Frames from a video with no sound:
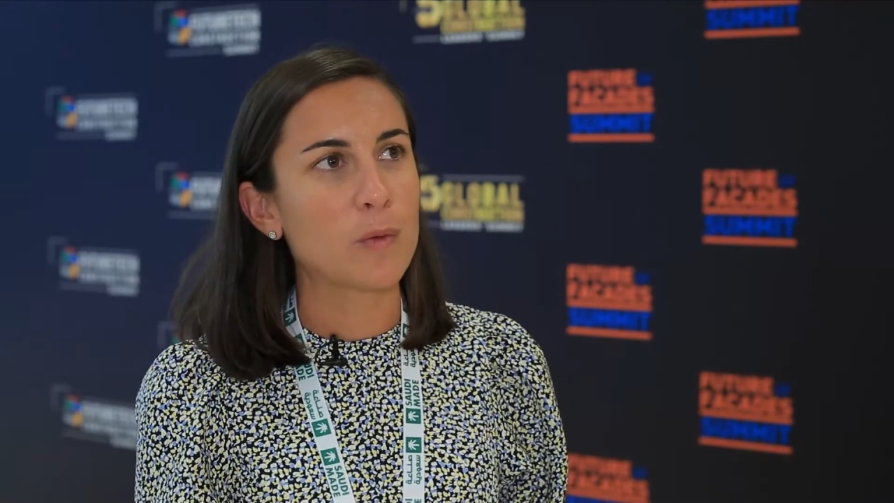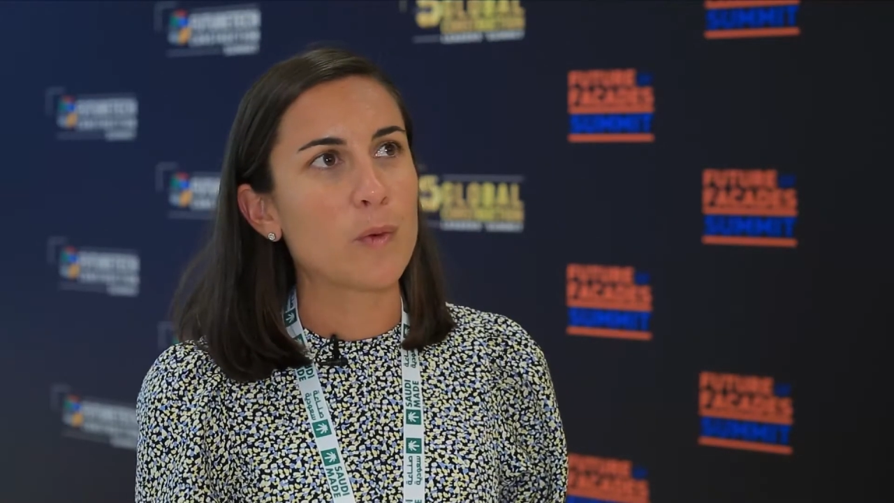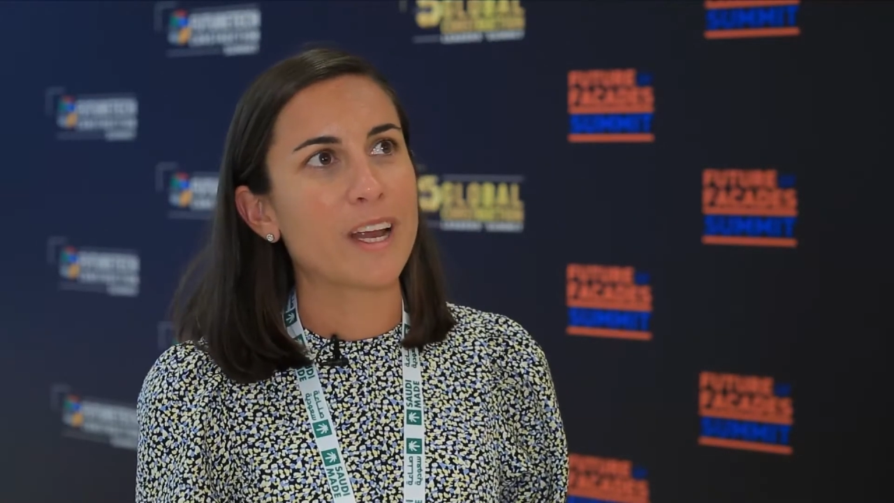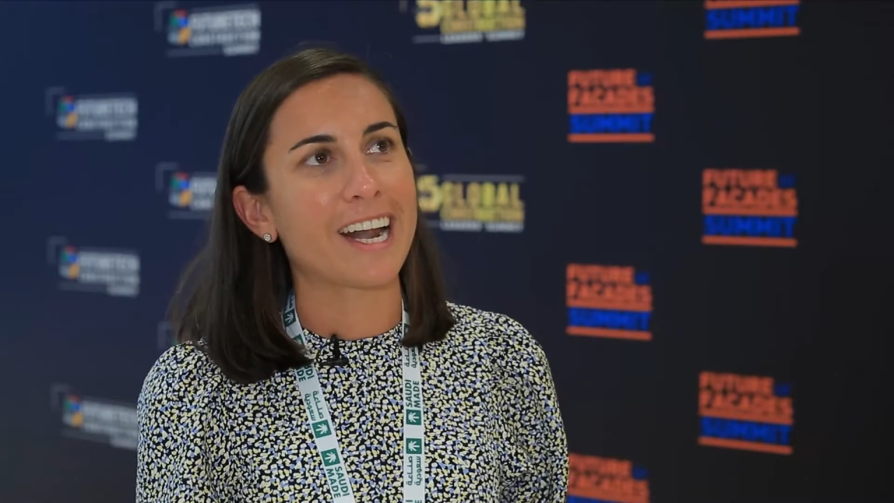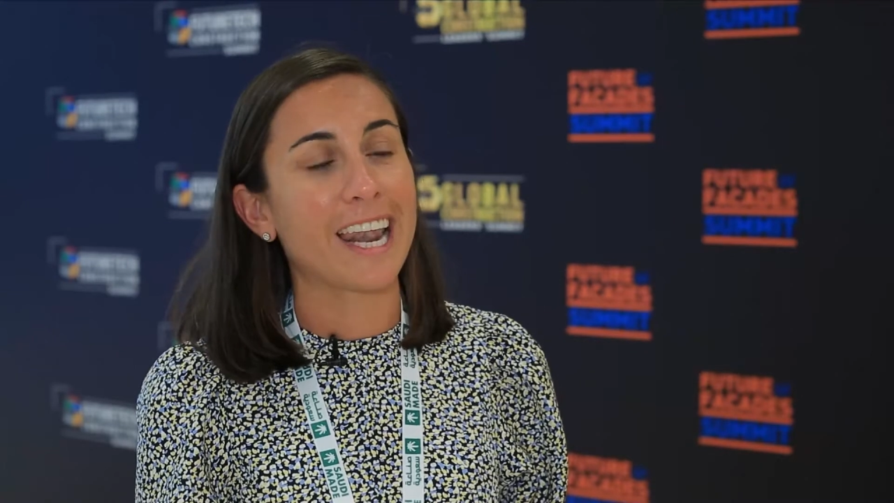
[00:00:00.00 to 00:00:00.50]

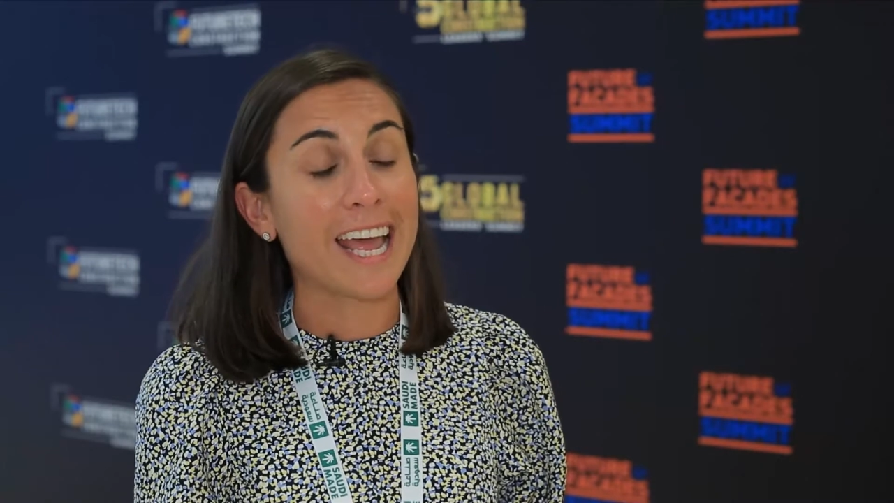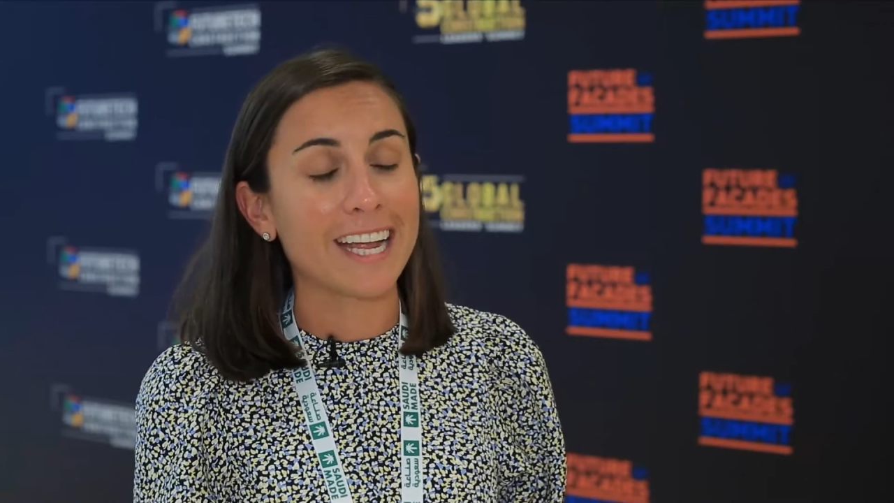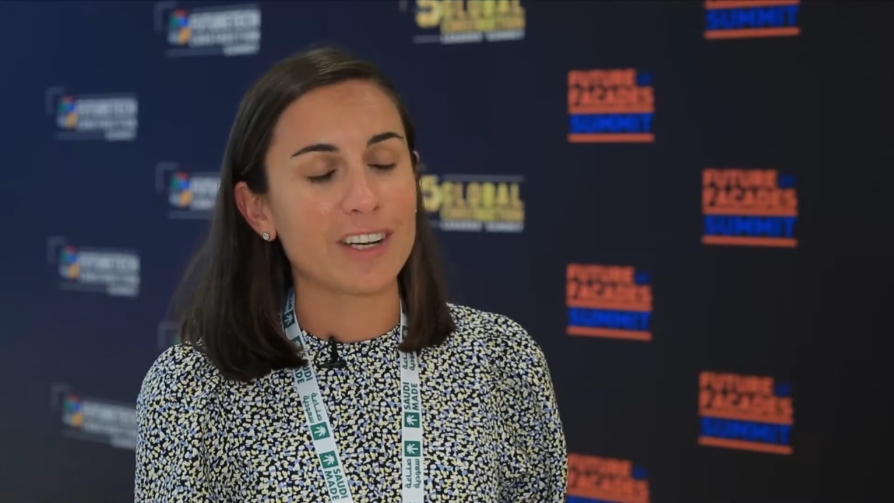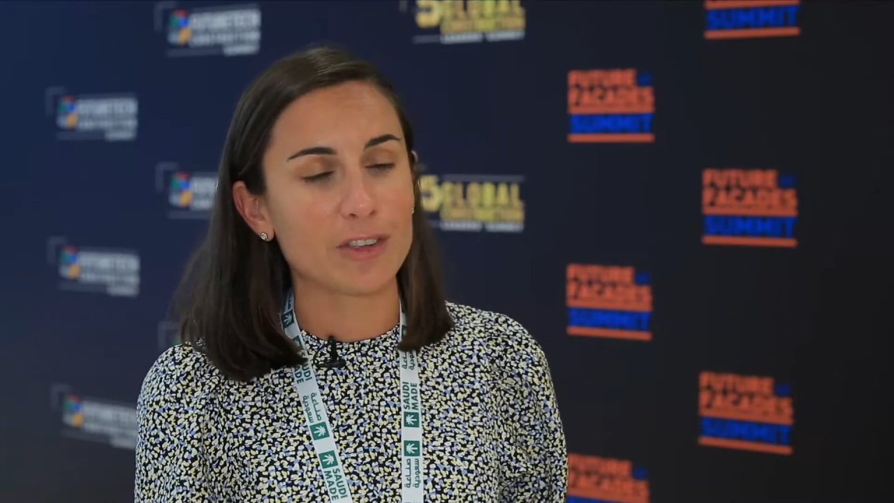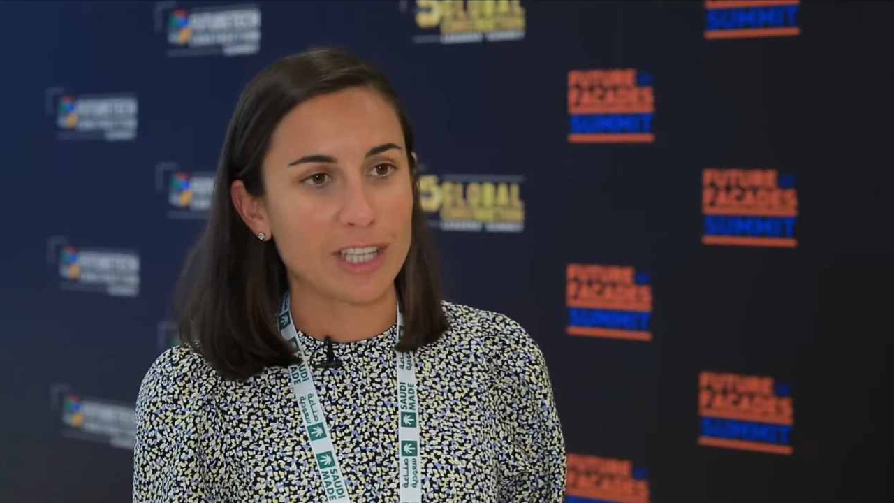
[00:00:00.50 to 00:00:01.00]
we are
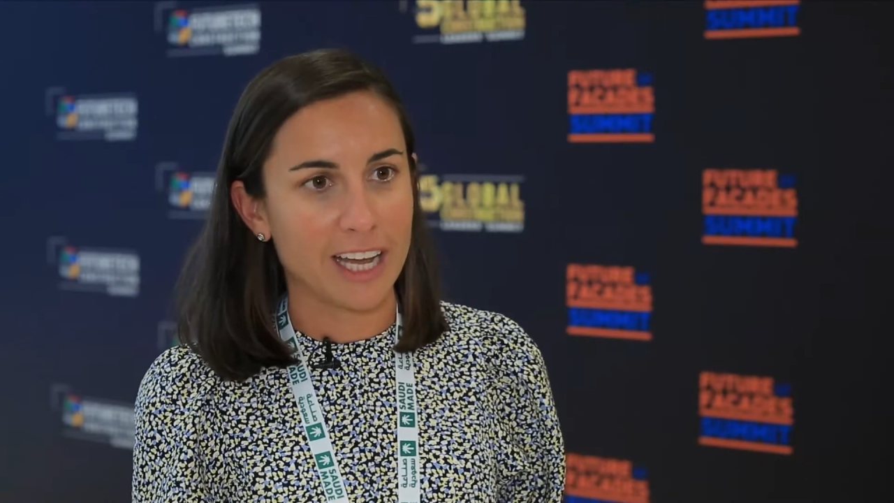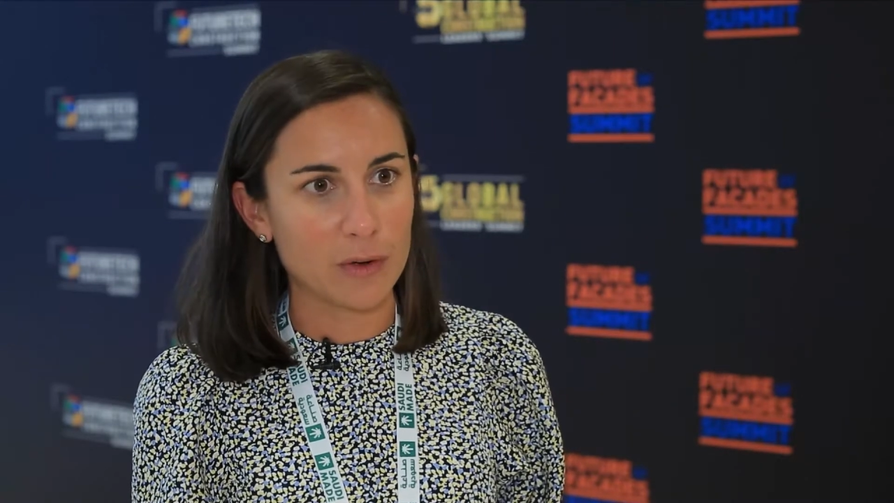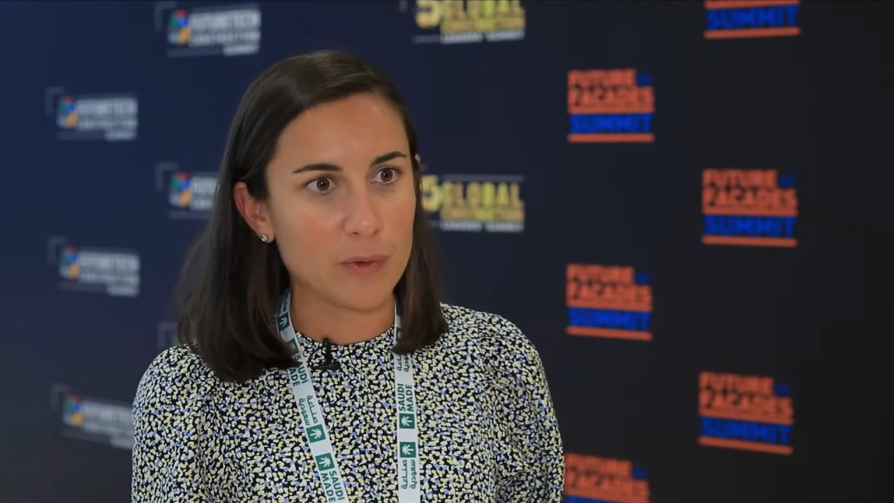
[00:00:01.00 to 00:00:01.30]
lagging on that.